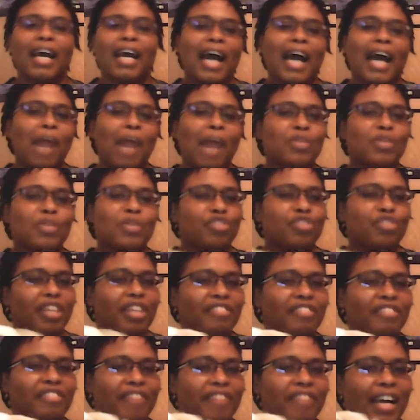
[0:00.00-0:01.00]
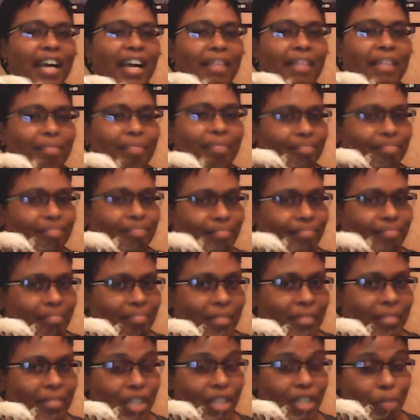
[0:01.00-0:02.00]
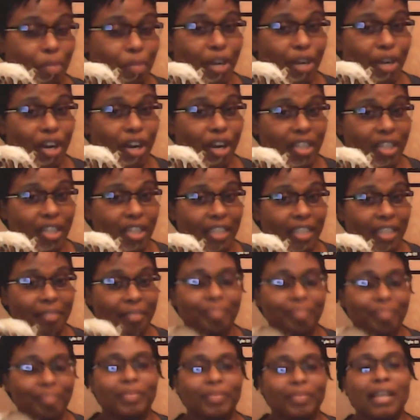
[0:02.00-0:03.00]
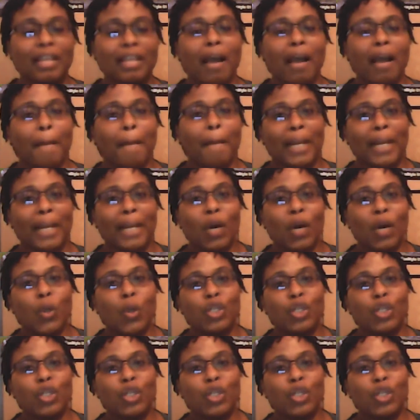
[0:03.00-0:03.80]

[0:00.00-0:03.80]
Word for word: I was trying to find the spring onion, but I only